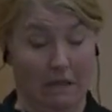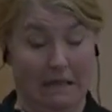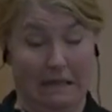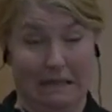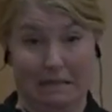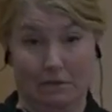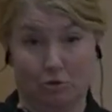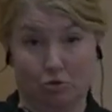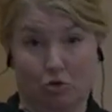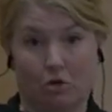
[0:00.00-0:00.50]

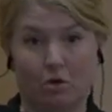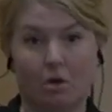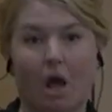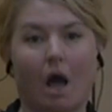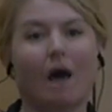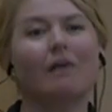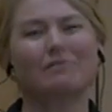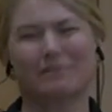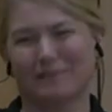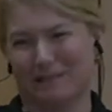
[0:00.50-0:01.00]
and will
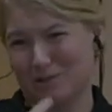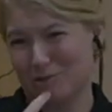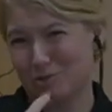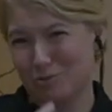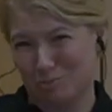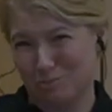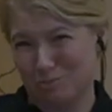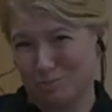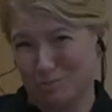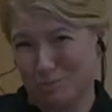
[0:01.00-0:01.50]
unanimously
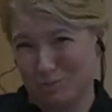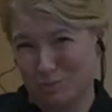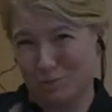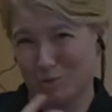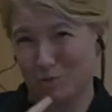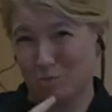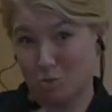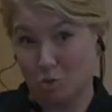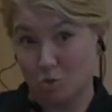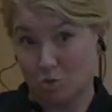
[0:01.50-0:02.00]
vote in
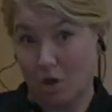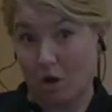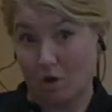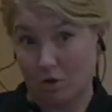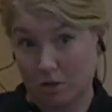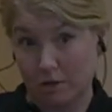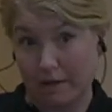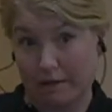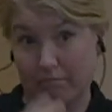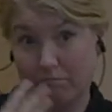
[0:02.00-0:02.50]
favour of
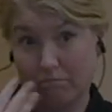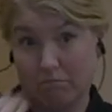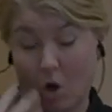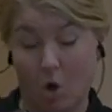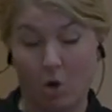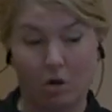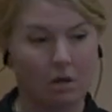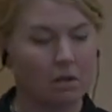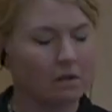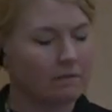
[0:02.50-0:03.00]
further
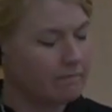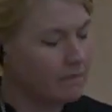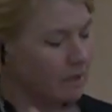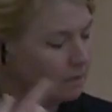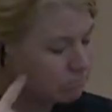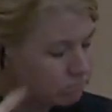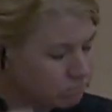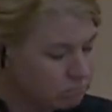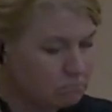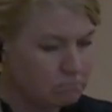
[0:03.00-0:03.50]
support
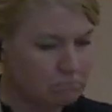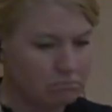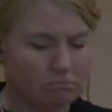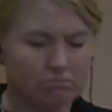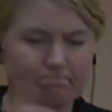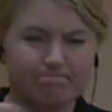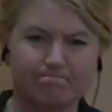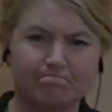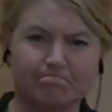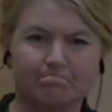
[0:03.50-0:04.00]
later
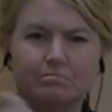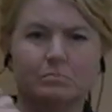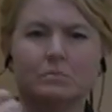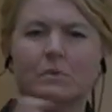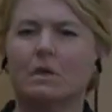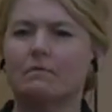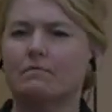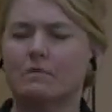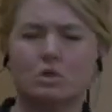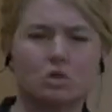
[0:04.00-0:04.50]
today,
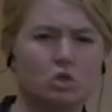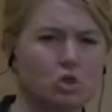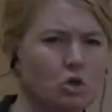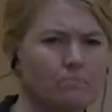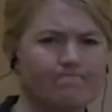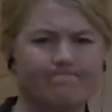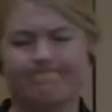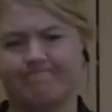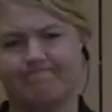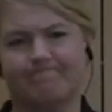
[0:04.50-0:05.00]

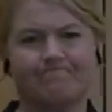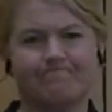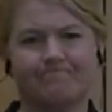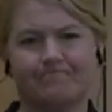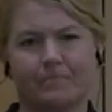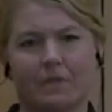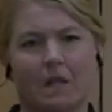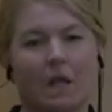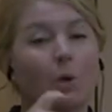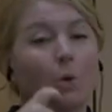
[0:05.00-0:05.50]
including
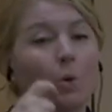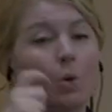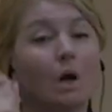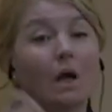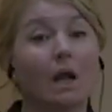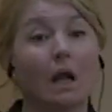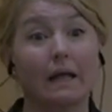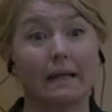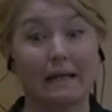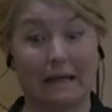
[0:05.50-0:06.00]
weapons that we
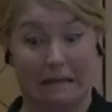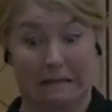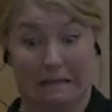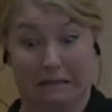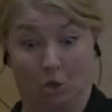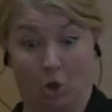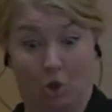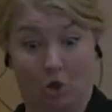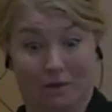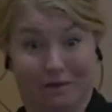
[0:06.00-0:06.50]
hope
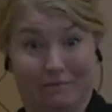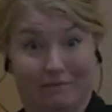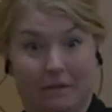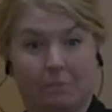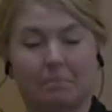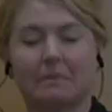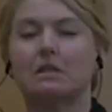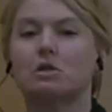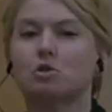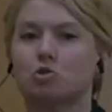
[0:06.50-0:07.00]
will help you
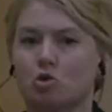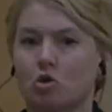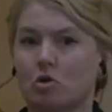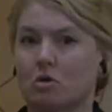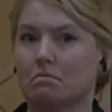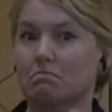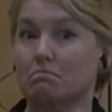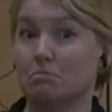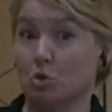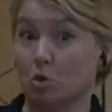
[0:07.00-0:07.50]
defend
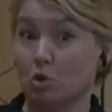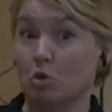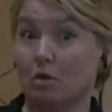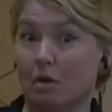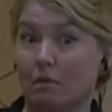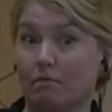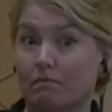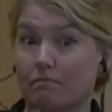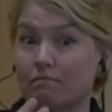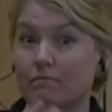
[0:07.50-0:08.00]

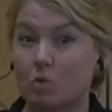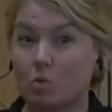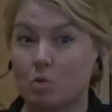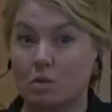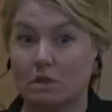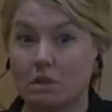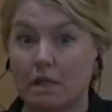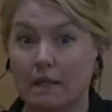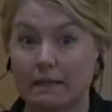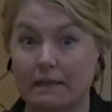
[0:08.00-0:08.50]
your
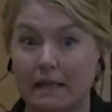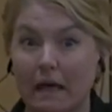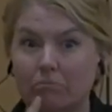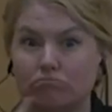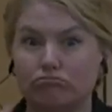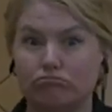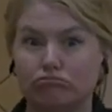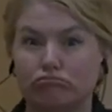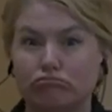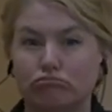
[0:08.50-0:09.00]
country
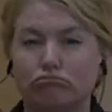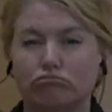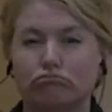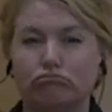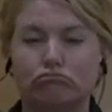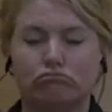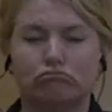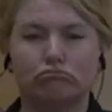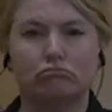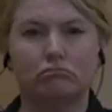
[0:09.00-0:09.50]
and, in the
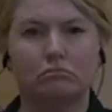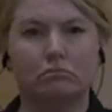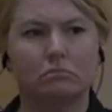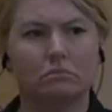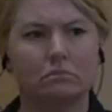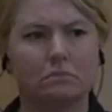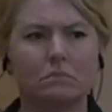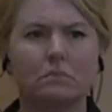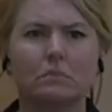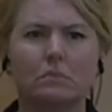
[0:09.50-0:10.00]
longer
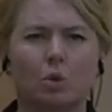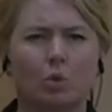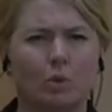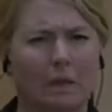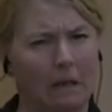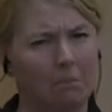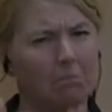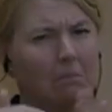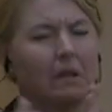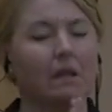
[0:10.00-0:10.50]
term, the
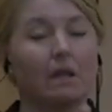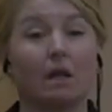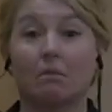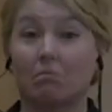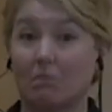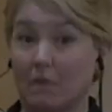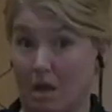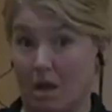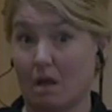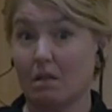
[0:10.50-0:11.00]

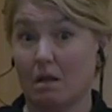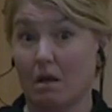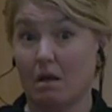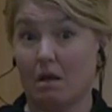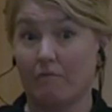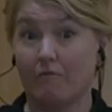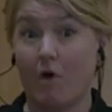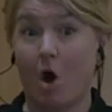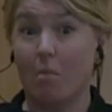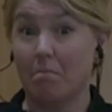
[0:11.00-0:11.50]
European
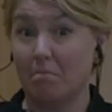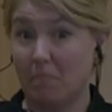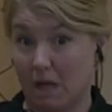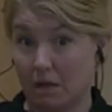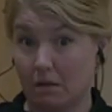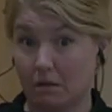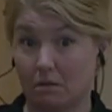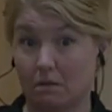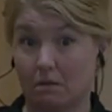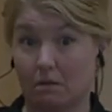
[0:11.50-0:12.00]
security order.